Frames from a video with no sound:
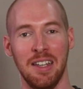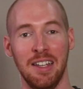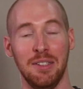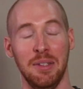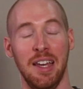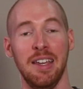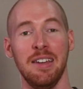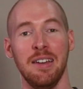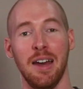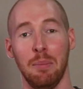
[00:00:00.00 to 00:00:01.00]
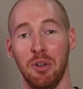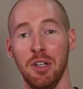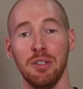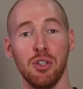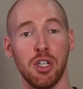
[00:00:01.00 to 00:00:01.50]
Today, I'm going
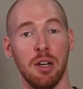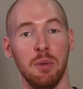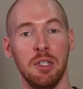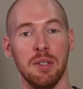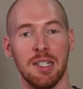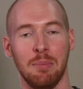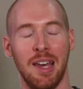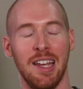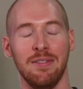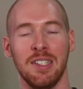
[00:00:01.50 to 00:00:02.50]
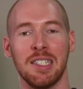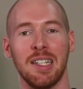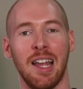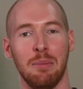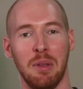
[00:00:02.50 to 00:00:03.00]
to share with you some advanced
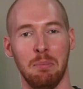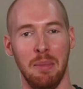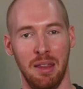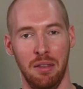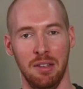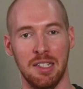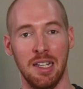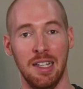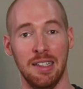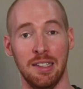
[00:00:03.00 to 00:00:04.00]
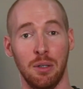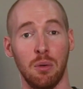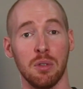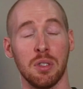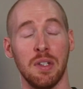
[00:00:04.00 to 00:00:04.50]
alignment methods that
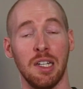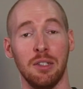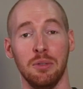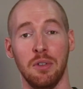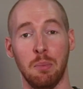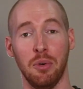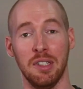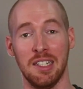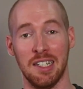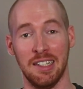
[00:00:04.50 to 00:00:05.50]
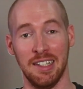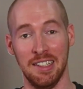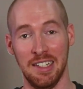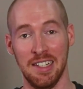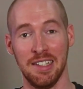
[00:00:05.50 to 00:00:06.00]
also include report design
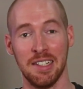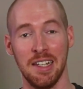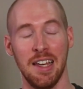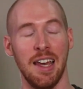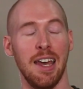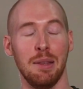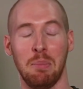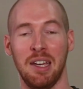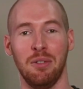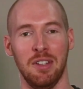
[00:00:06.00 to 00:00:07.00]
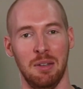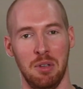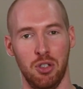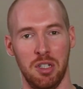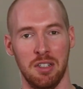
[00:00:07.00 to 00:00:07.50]
ideas and background
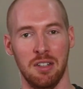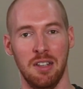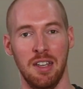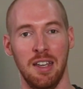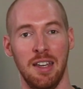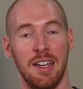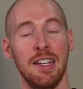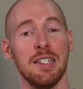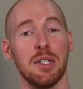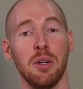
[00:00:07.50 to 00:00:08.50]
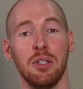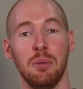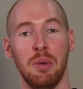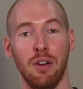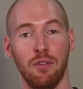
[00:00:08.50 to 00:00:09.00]
images. It is going to
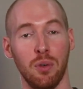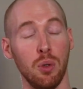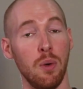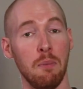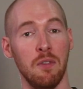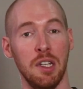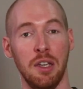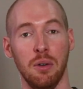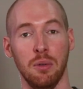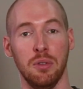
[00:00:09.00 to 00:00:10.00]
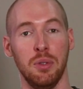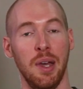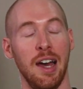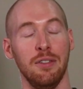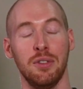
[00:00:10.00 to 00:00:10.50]
be a follow-up video to
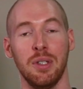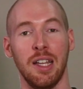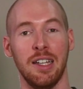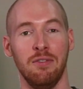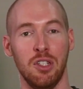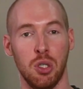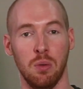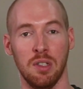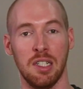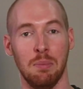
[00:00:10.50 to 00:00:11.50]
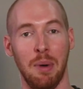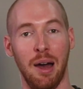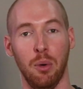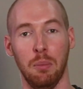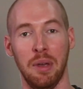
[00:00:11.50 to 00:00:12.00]
how to align visuals in
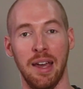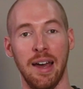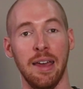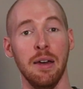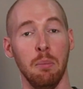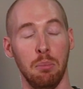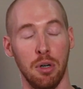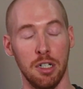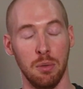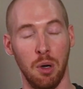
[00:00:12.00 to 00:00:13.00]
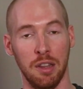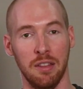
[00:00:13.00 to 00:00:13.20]
Power BI part 1.